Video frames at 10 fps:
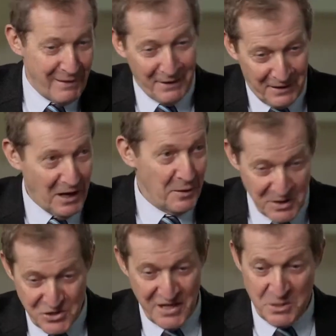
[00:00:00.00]
about
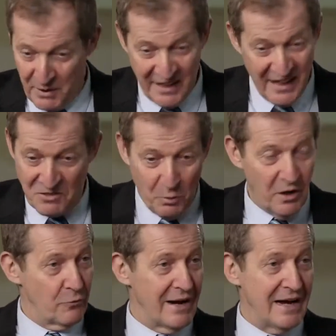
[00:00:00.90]
climate change, we're going to have to
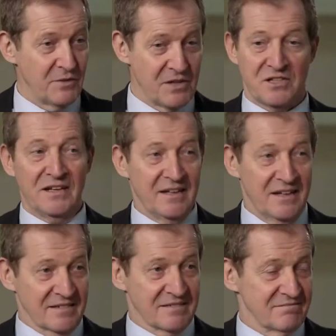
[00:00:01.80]
work round this.
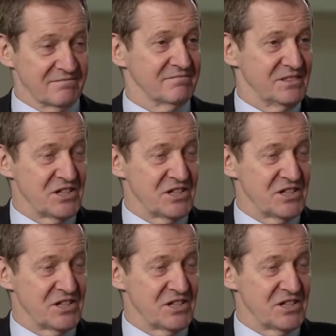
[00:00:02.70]
So